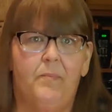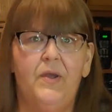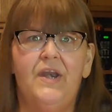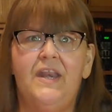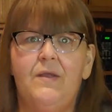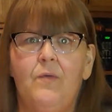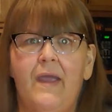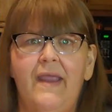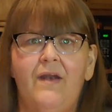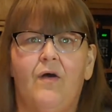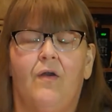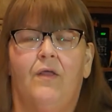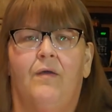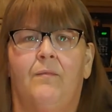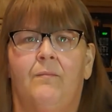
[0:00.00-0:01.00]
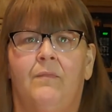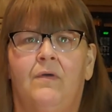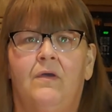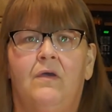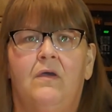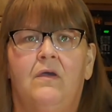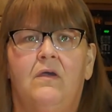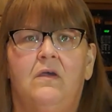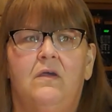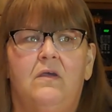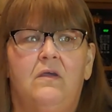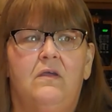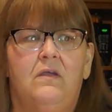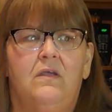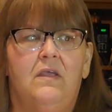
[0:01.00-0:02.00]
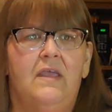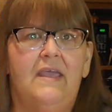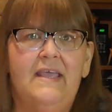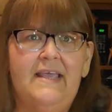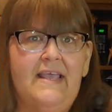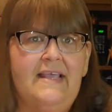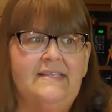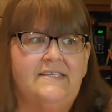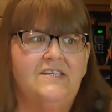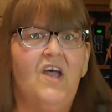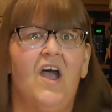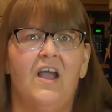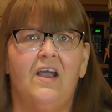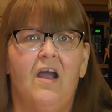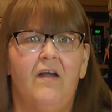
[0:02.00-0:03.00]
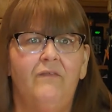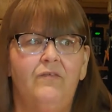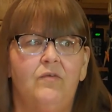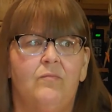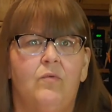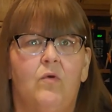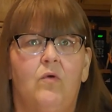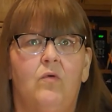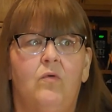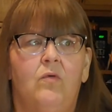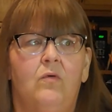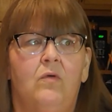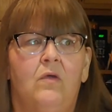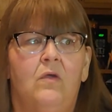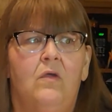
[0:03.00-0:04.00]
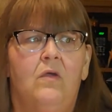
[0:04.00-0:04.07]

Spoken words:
any weight on them. It's not comfortable